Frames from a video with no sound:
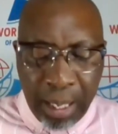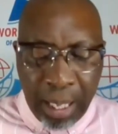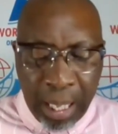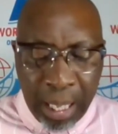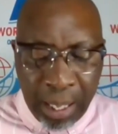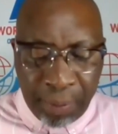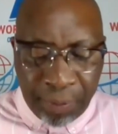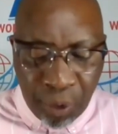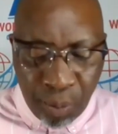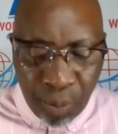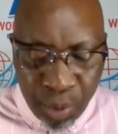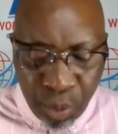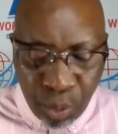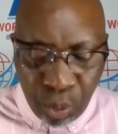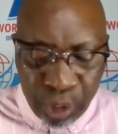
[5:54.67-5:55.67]

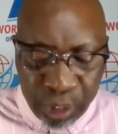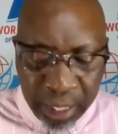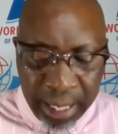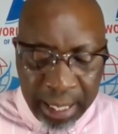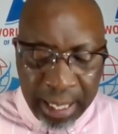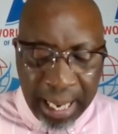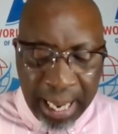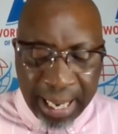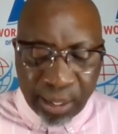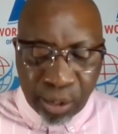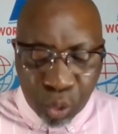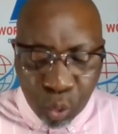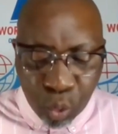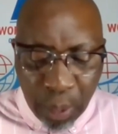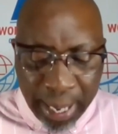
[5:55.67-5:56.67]
UJ
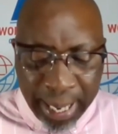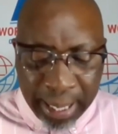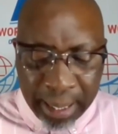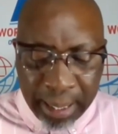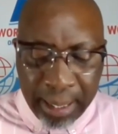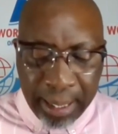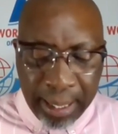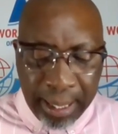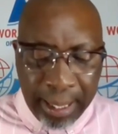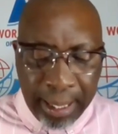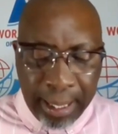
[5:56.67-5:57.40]
as well.